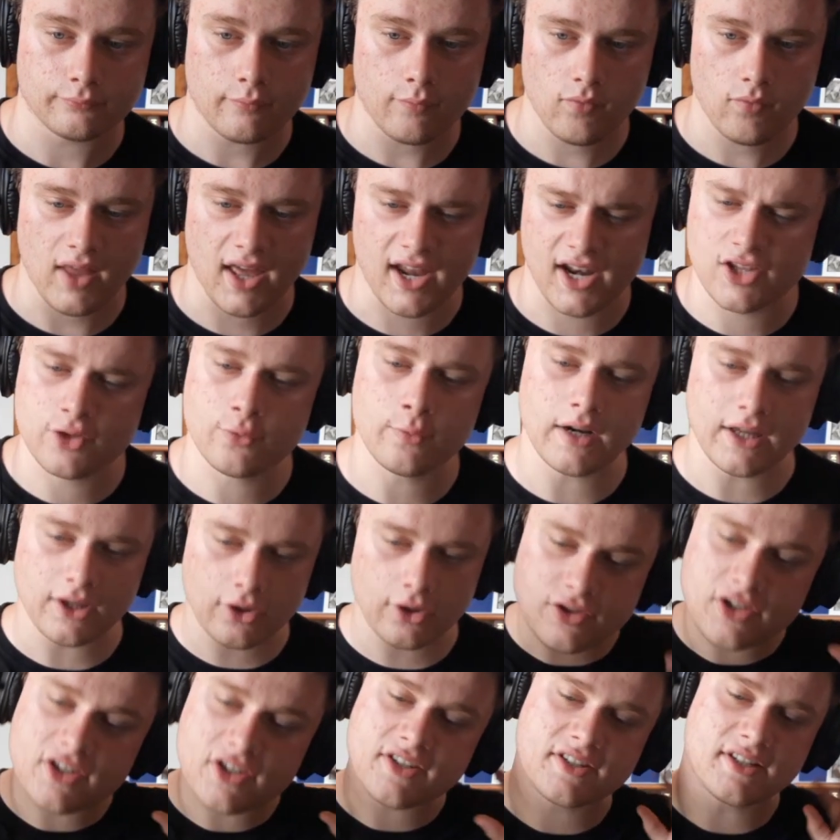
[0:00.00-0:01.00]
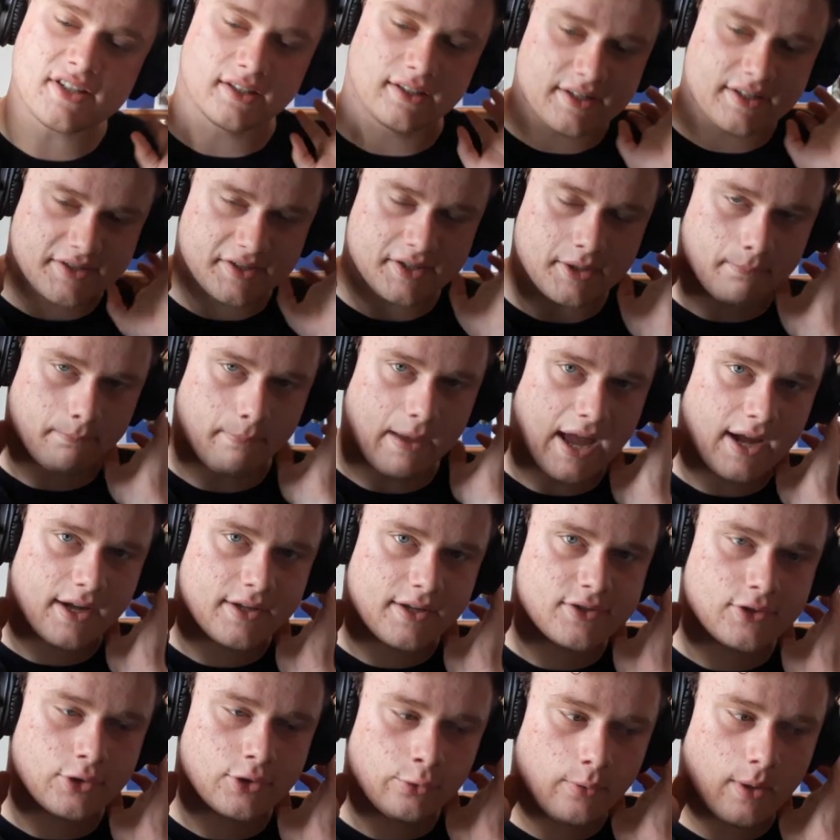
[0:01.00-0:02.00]
And it's really good to just to listen back
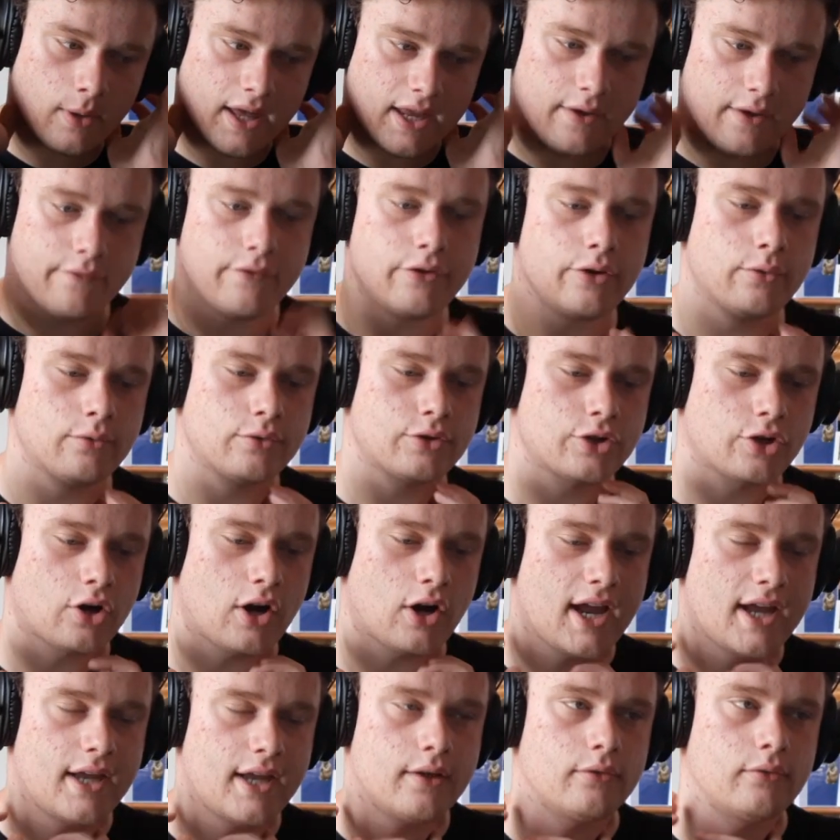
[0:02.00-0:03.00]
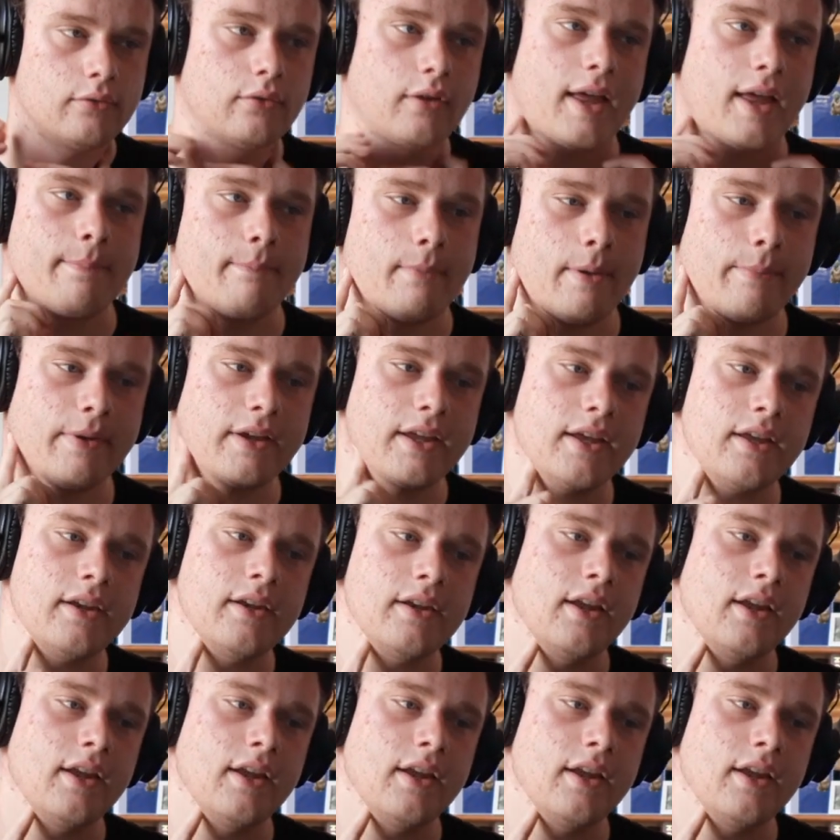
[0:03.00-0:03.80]
to, and if you try and like mimic it,